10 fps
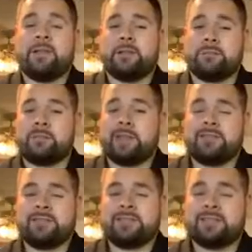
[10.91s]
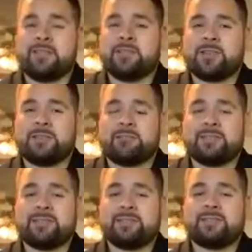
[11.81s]
Your brain uses logic and
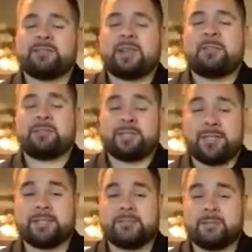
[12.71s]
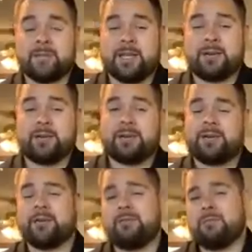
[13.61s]
reason to try to protect you from getting
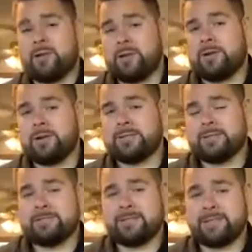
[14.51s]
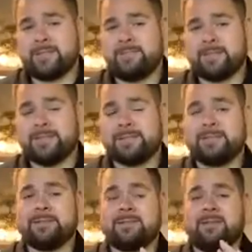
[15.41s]
hurt, while your heart sometimes convinces
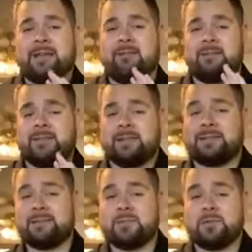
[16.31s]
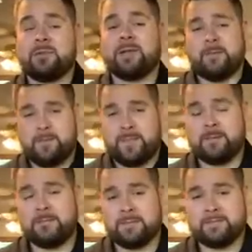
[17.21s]
you that when there's some joy,
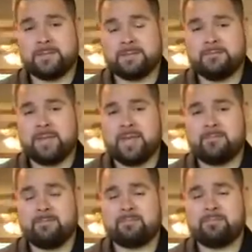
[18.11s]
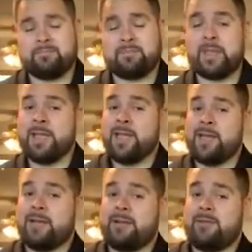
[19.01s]
there must be some pain.
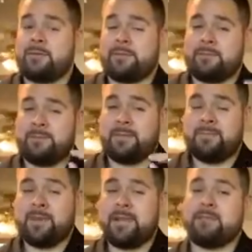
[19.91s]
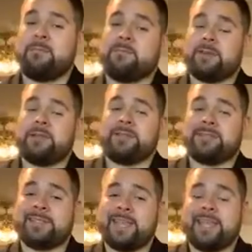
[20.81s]
However, the pain I'm referring to
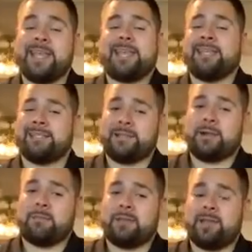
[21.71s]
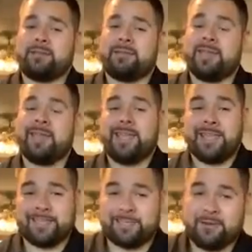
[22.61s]
today isn't heartbreak,
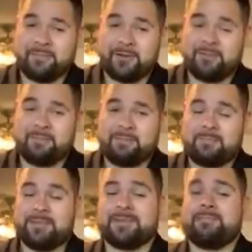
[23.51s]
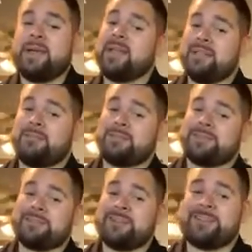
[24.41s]
it's heartburn. Because my love for
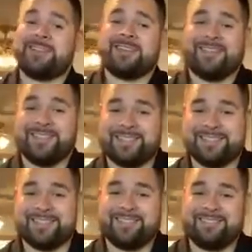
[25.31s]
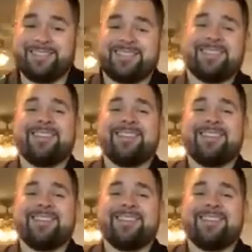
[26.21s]
Sriracha is unhealthy.